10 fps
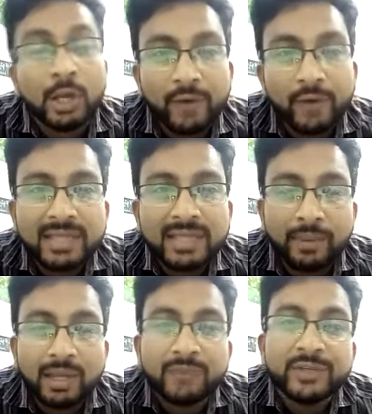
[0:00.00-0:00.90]
For
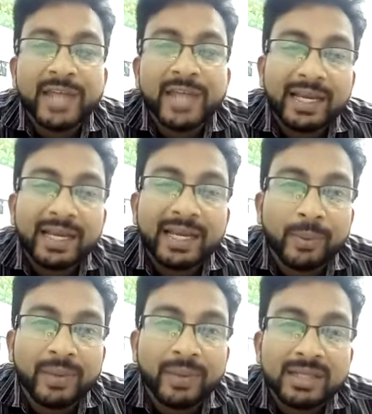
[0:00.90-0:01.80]
example, if she had a
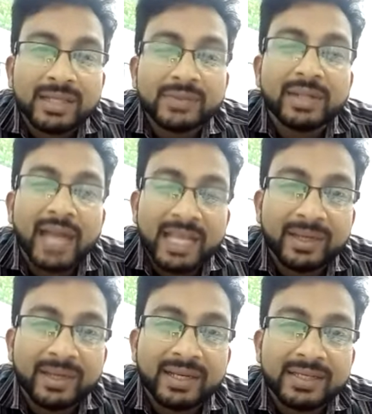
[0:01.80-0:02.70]
ectopic pregnancy in the last
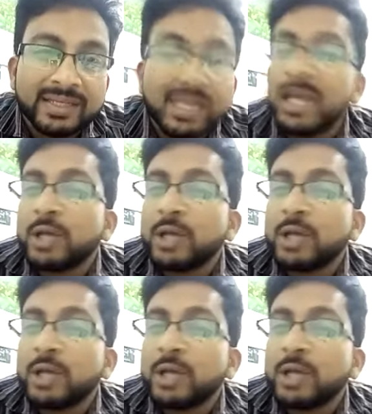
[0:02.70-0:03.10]
pregnancy,